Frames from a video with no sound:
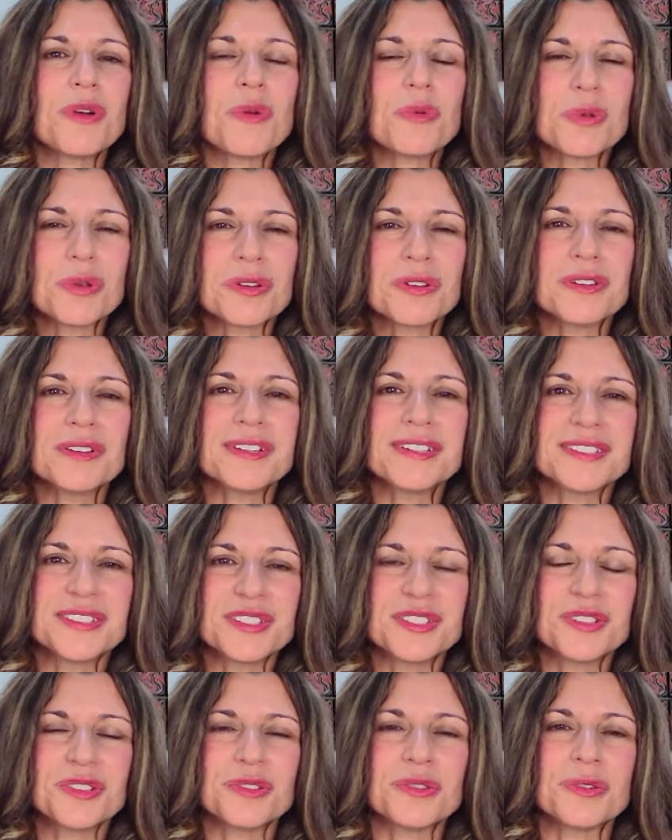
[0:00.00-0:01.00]
we're going to
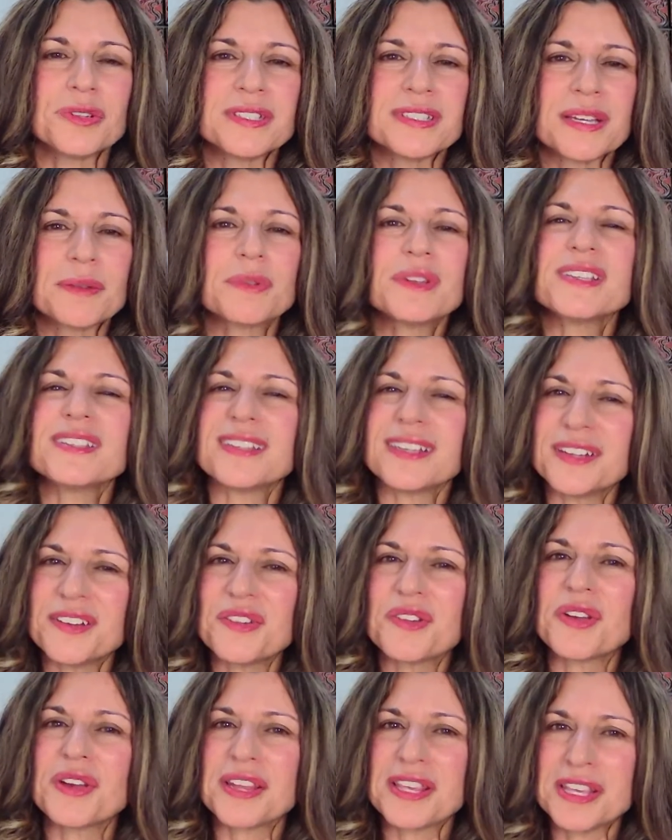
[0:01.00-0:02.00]
do is I'm going to send
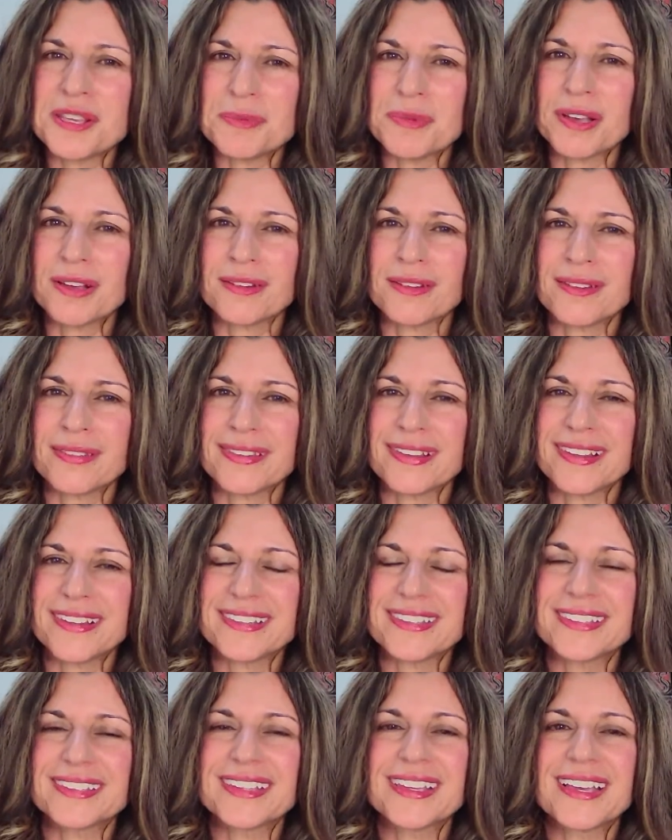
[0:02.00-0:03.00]
out an email on
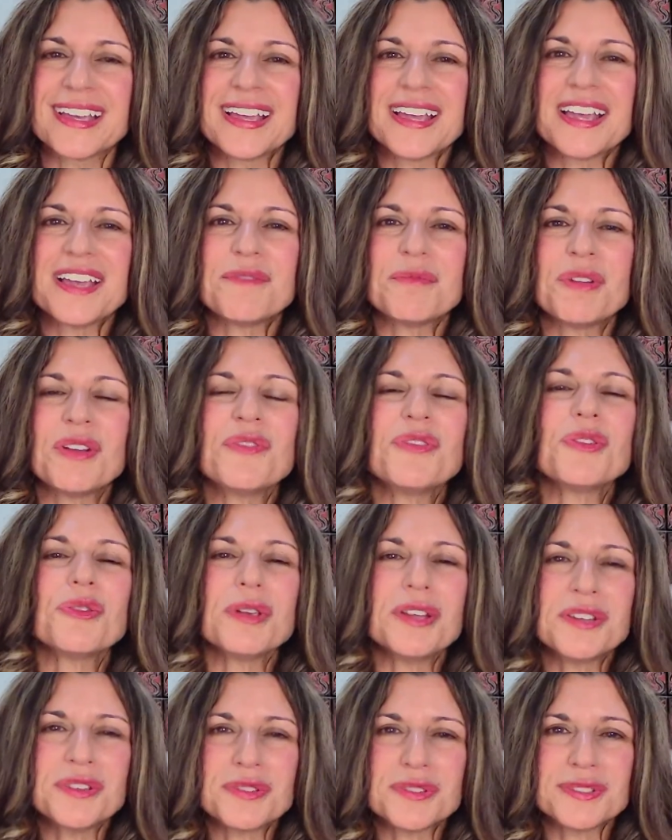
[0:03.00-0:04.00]
this. But if you're
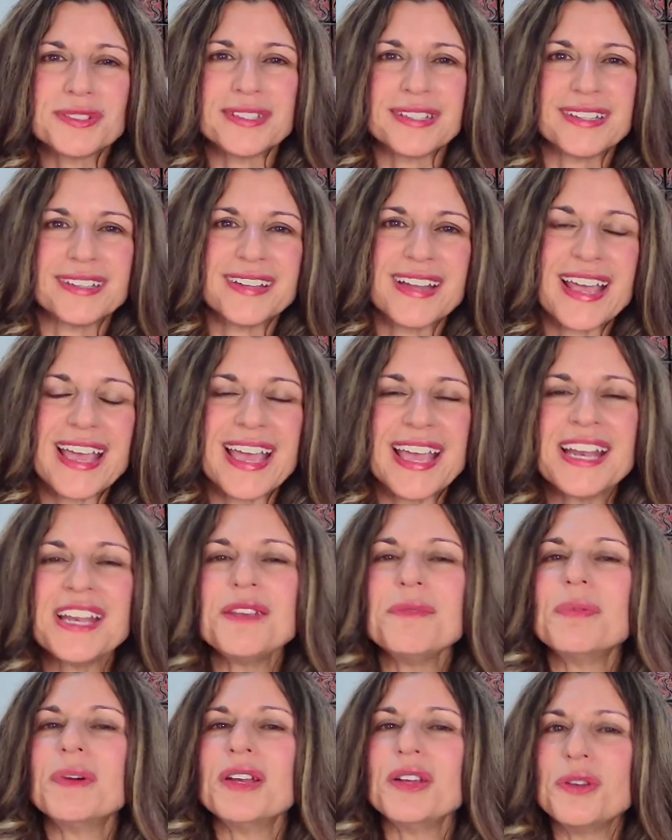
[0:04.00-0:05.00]
interested,
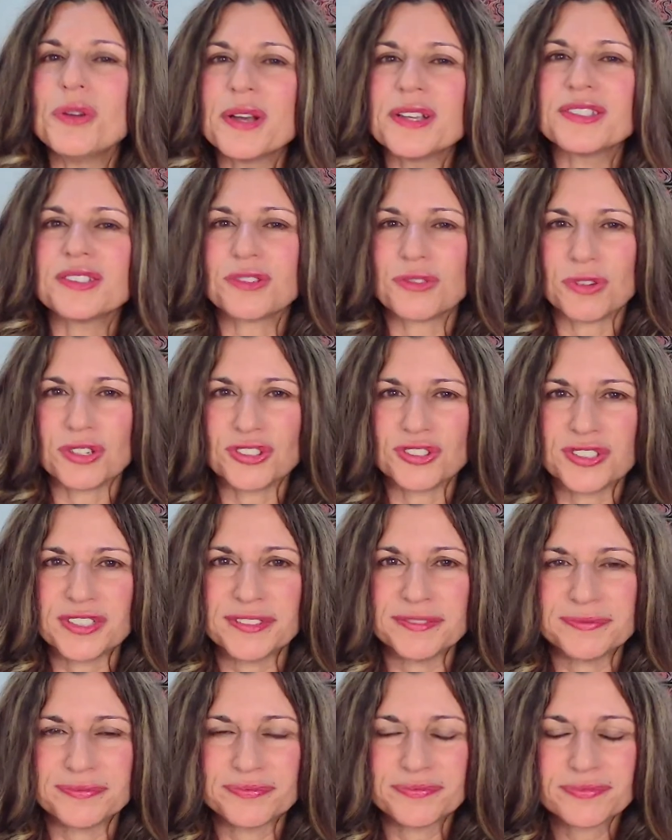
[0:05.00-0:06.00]
anybody who has a
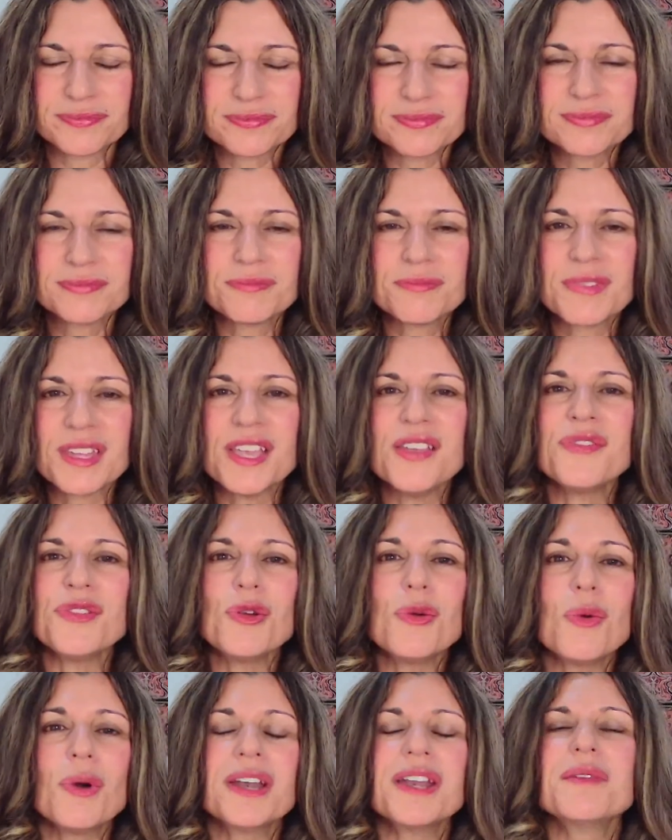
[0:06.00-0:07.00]
question, if
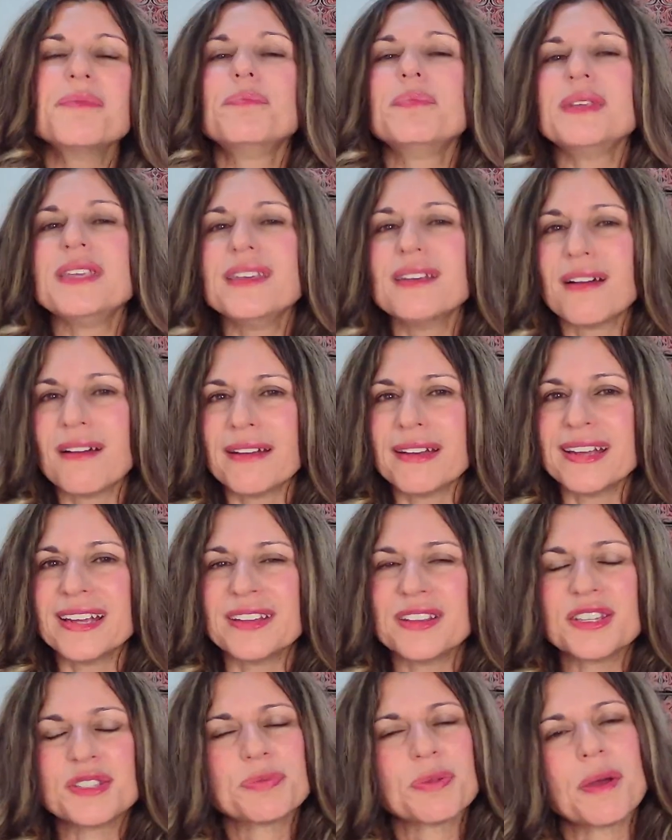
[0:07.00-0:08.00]
you want to be on
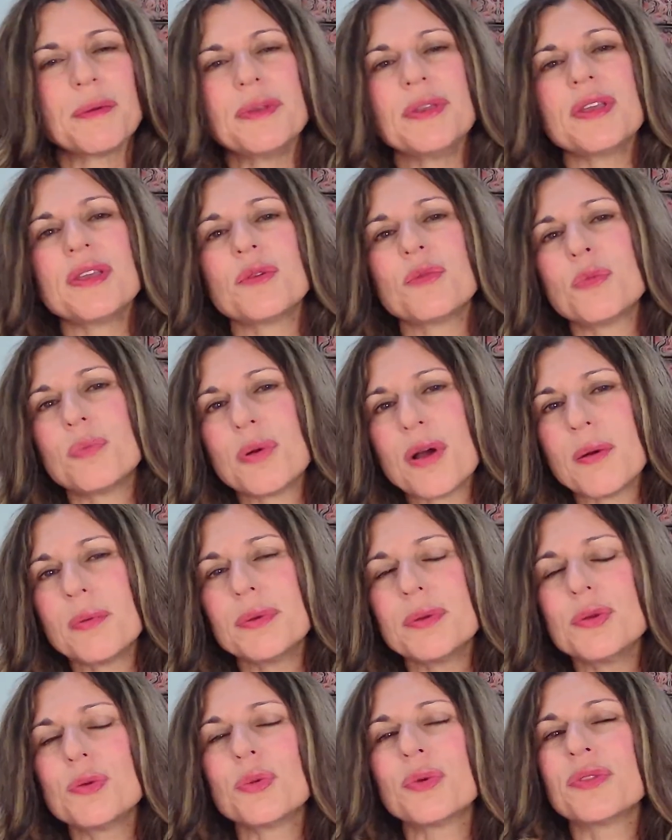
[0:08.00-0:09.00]
it, it
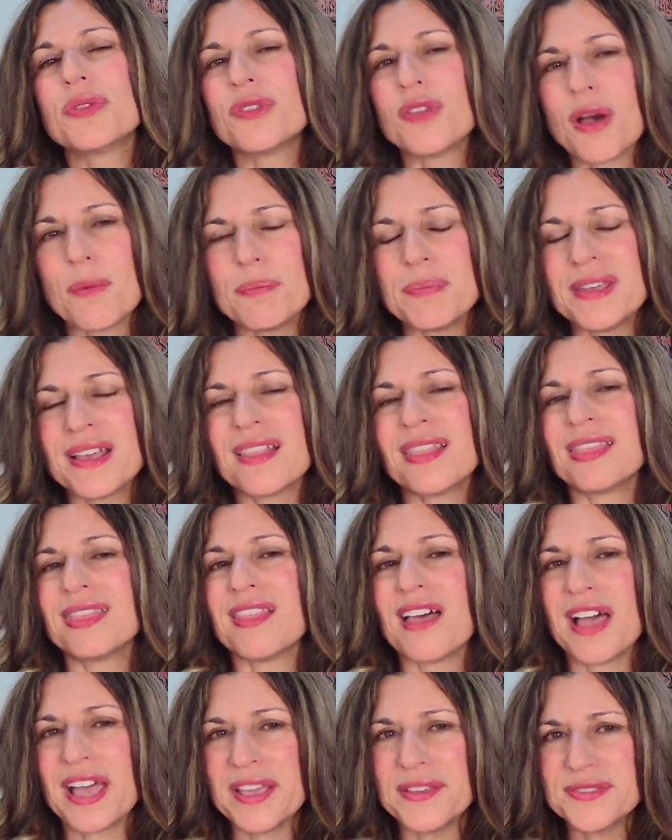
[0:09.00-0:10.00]
probably will not be a
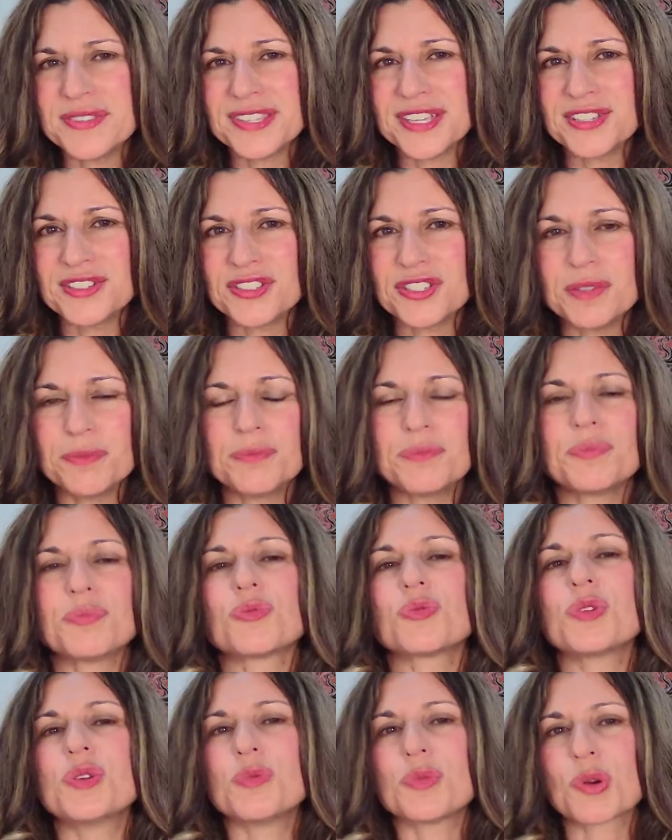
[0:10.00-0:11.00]
live session,
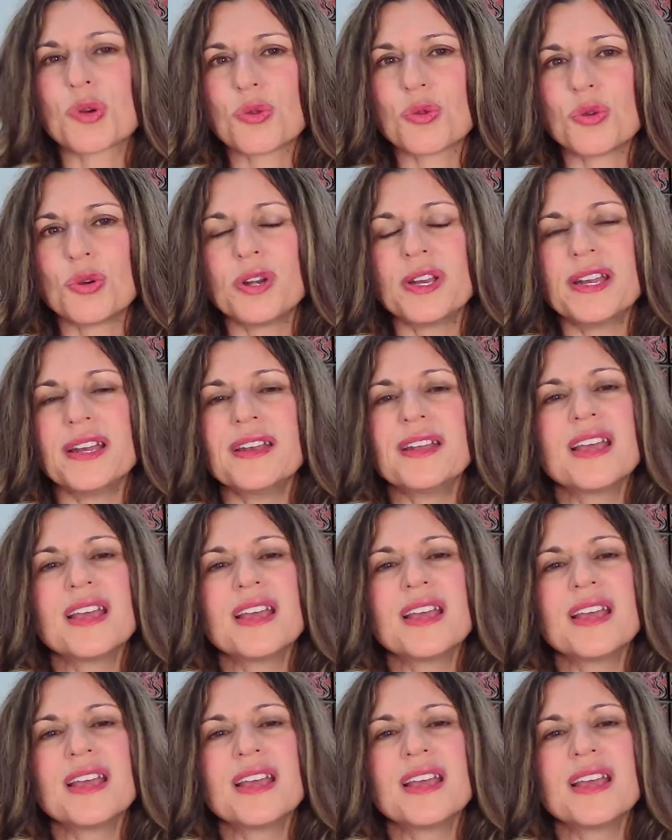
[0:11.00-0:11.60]
pre-recorded